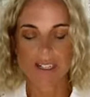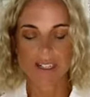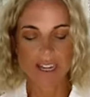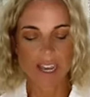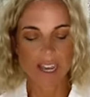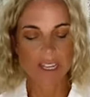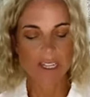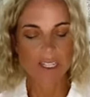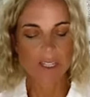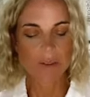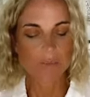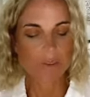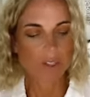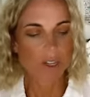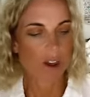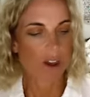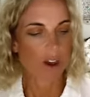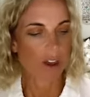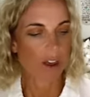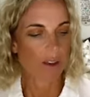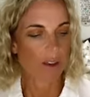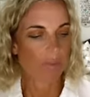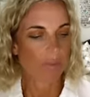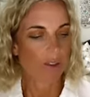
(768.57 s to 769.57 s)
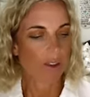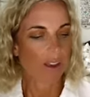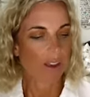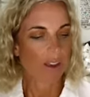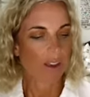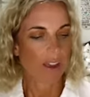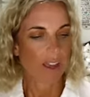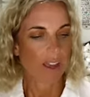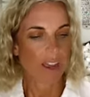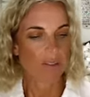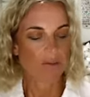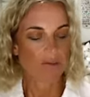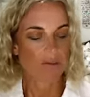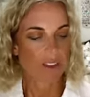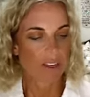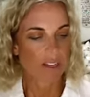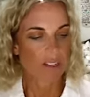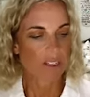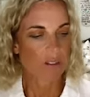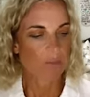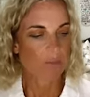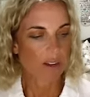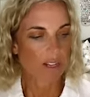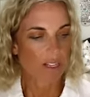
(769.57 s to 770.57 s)
Take some time and think
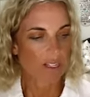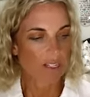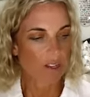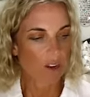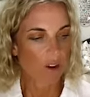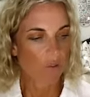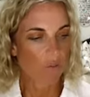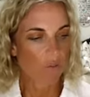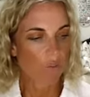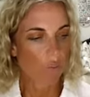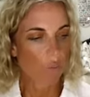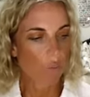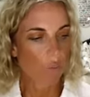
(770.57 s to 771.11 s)
to myself,